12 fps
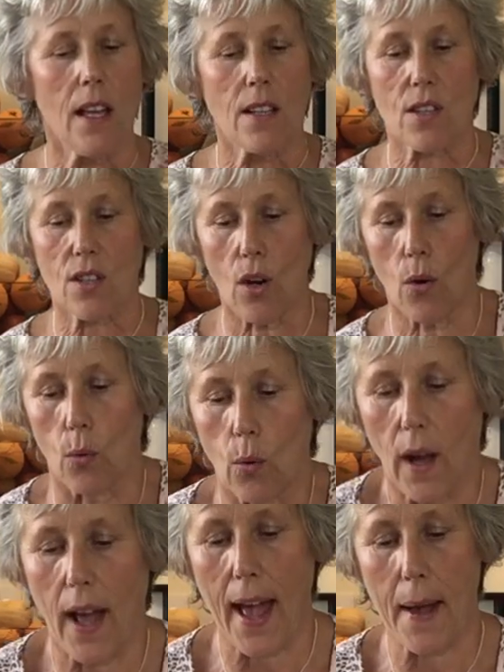So
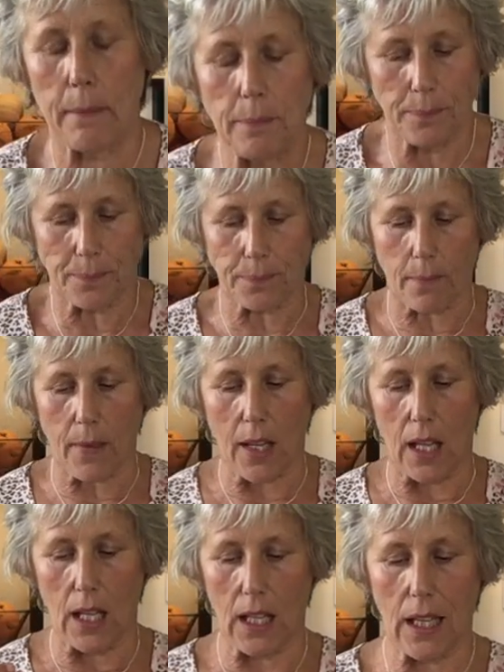
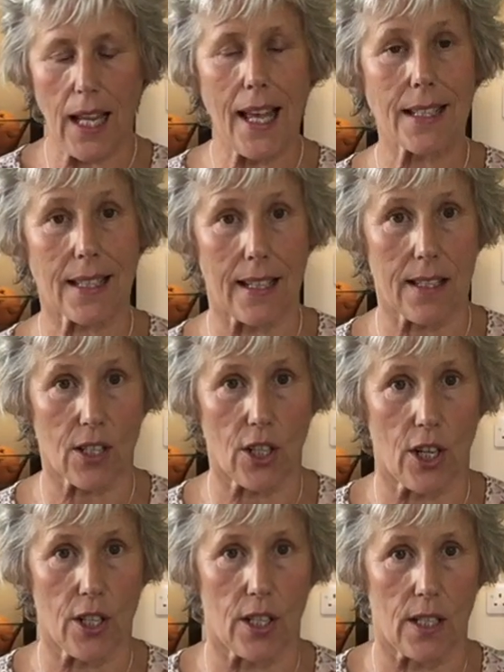let's get
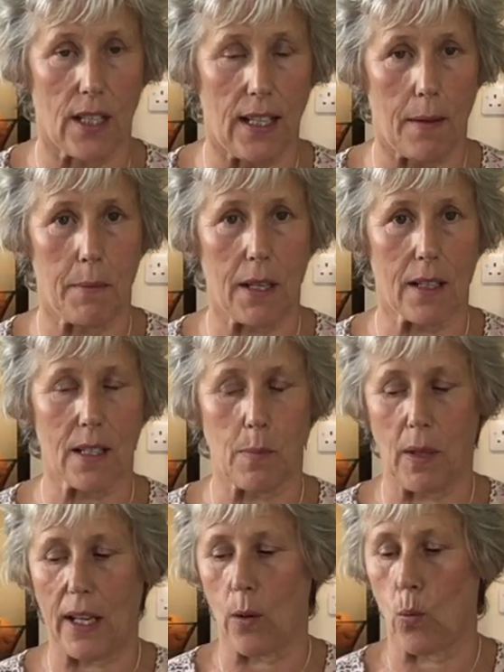started and let me
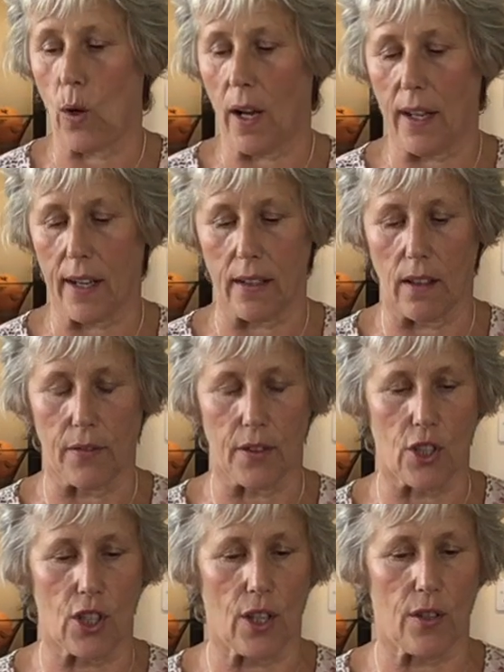explain why I'd love to
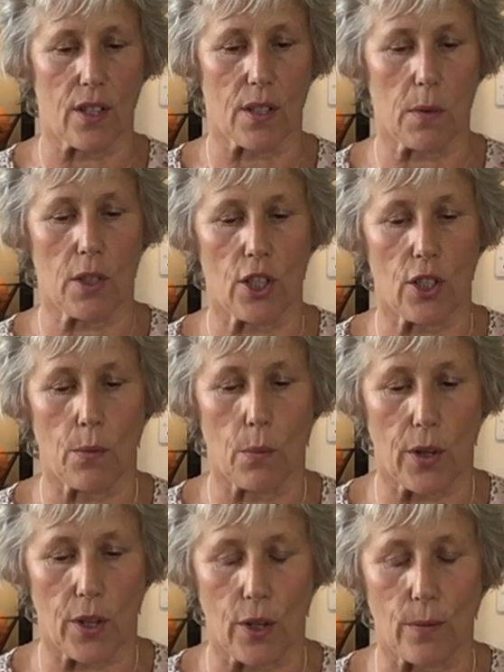share this
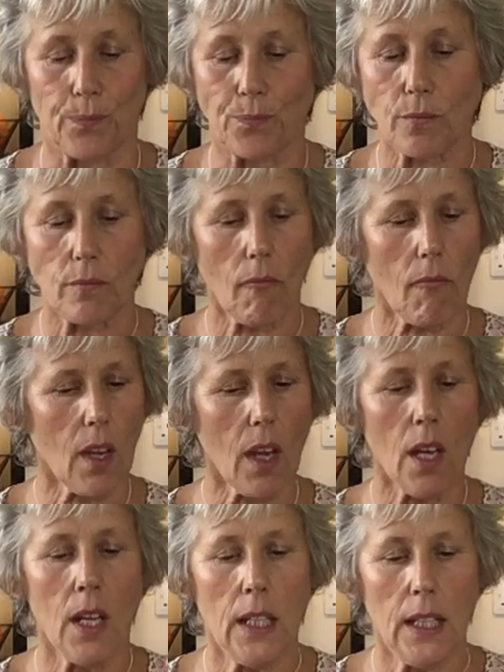with you.
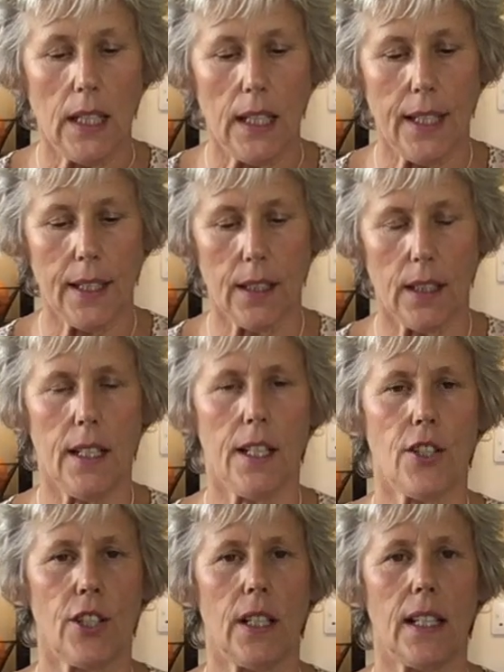It
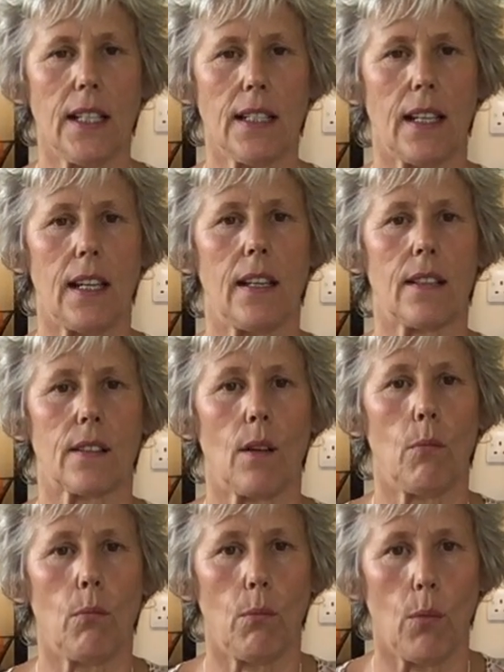literally takes
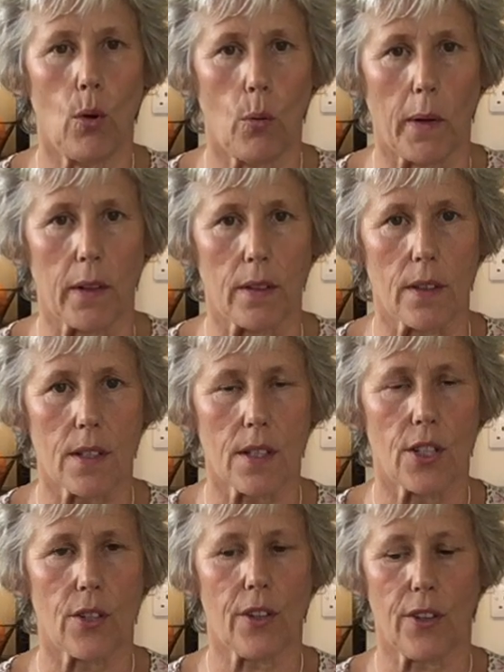moments
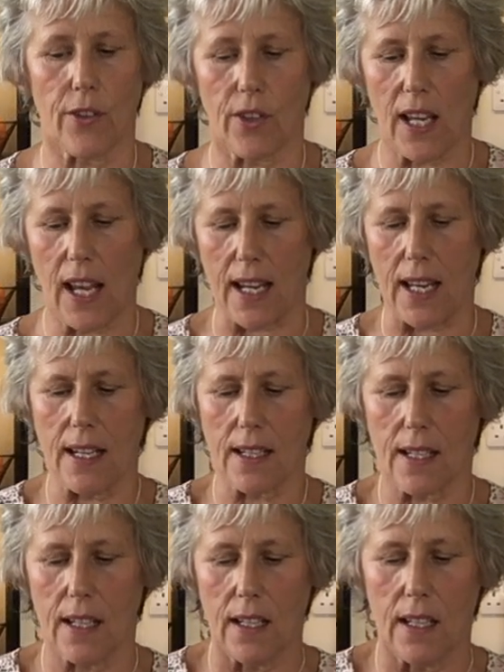to create